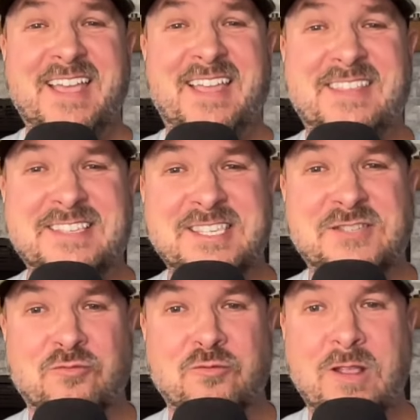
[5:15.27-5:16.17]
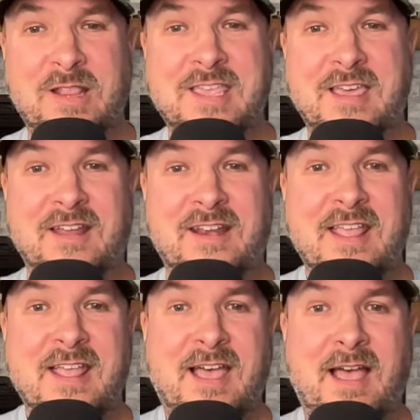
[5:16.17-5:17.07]
And this is really good.
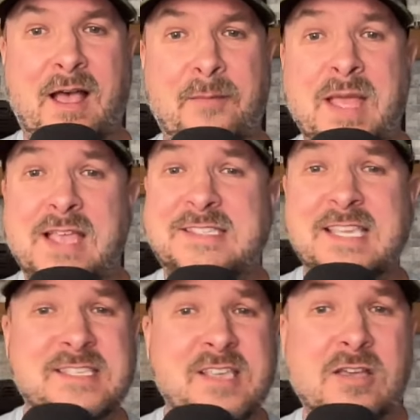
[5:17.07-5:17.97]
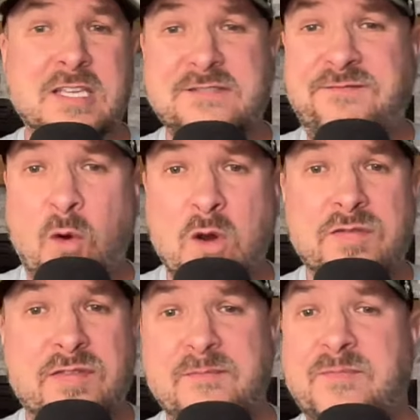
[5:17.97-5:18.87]
Um, since August
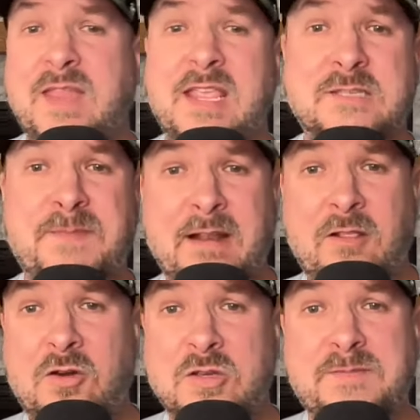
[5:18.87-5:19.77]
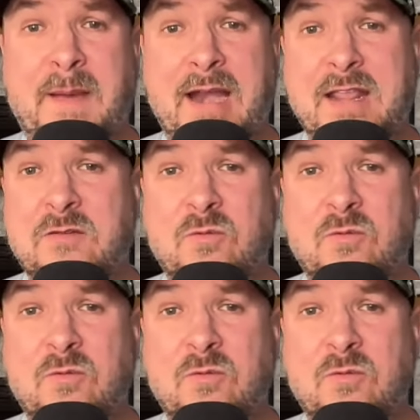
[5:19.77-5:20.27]
4th, it's been a little spotty.